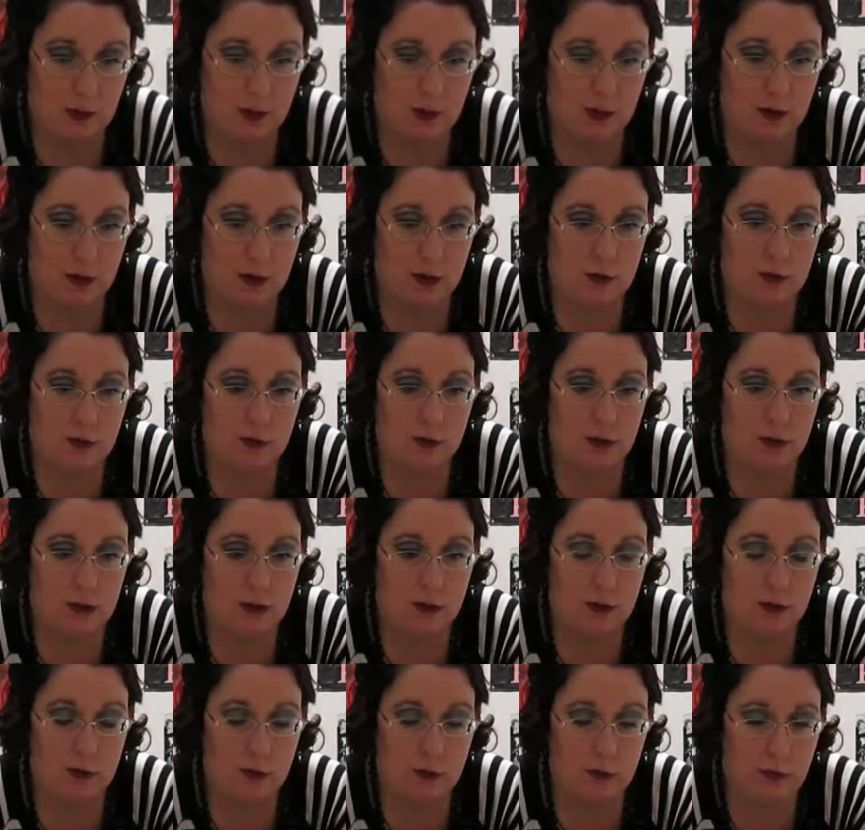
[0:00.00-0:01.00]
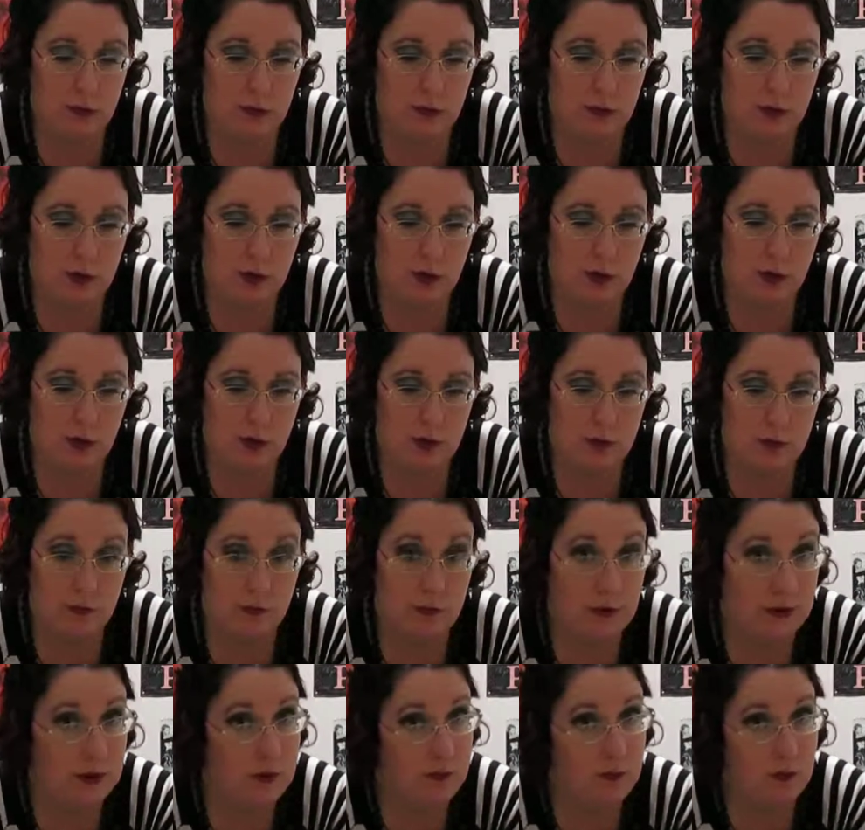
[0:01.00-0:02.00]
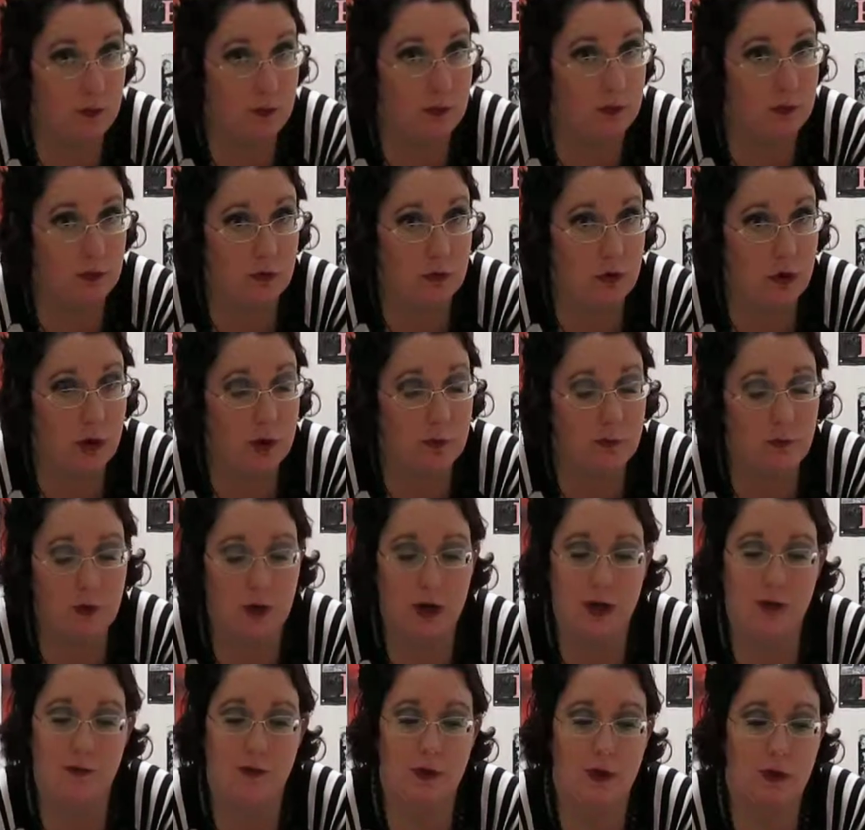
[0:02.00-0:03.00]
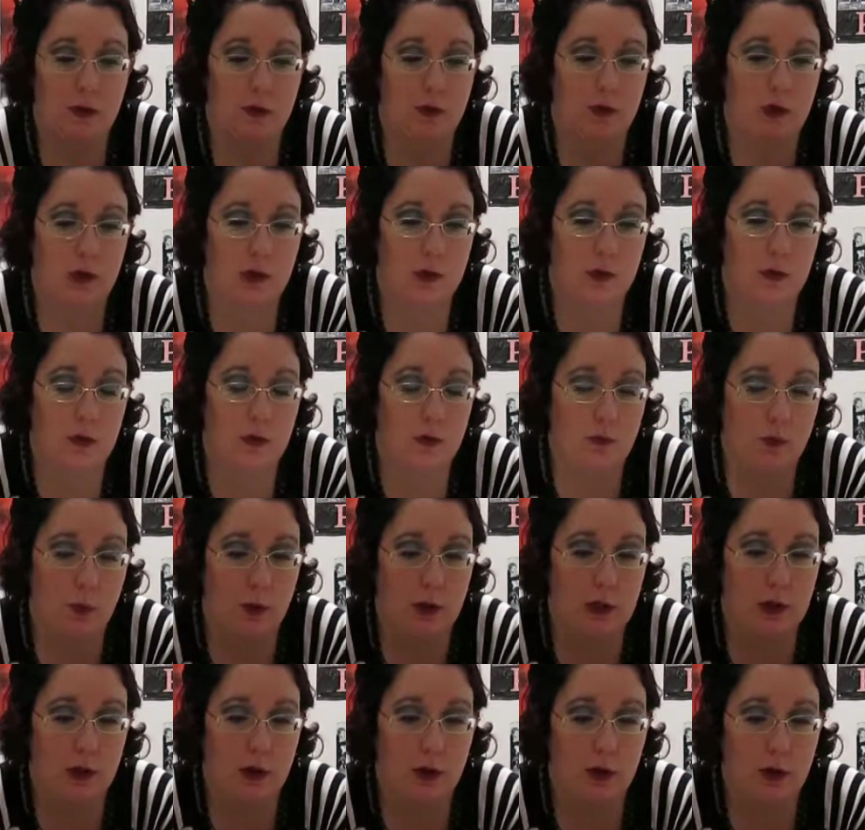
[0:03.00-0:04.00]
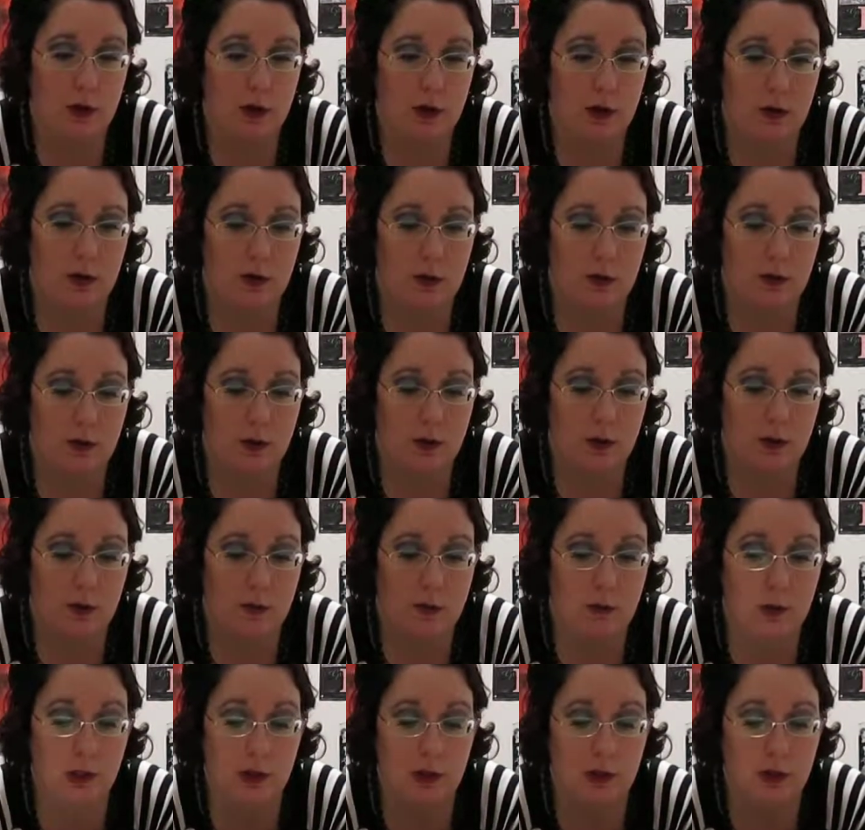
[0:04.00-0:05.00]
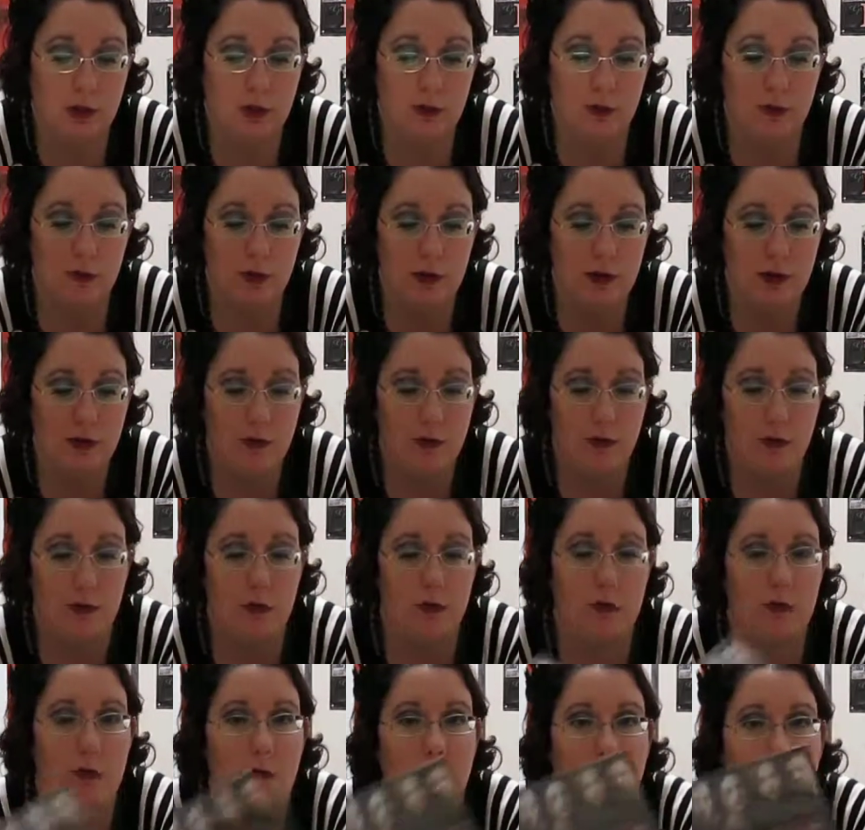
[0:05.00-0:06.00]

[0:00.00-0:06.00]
And she is fired from her job for having a child out of wedlock, little Cosette, who's shown